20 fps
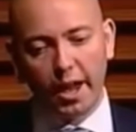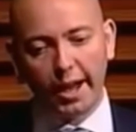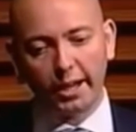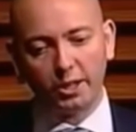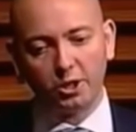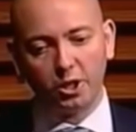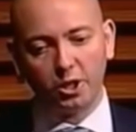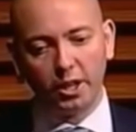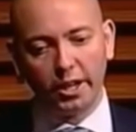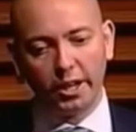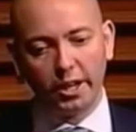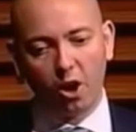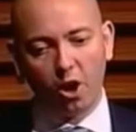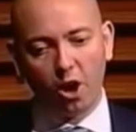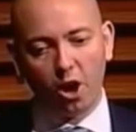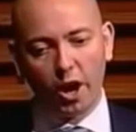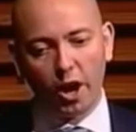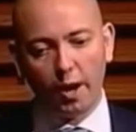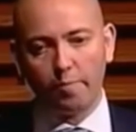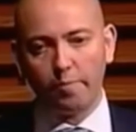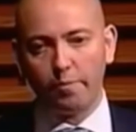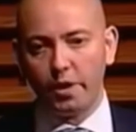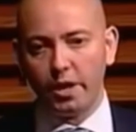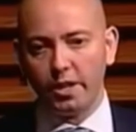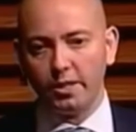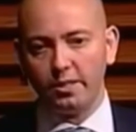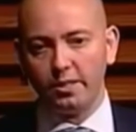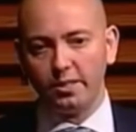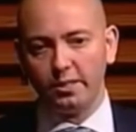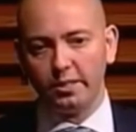actually are
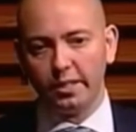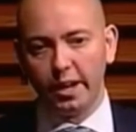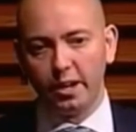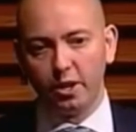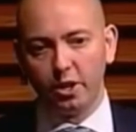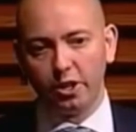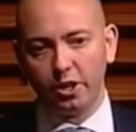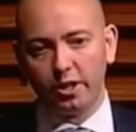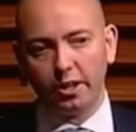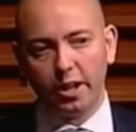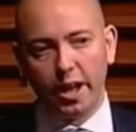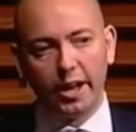upfront and say, look,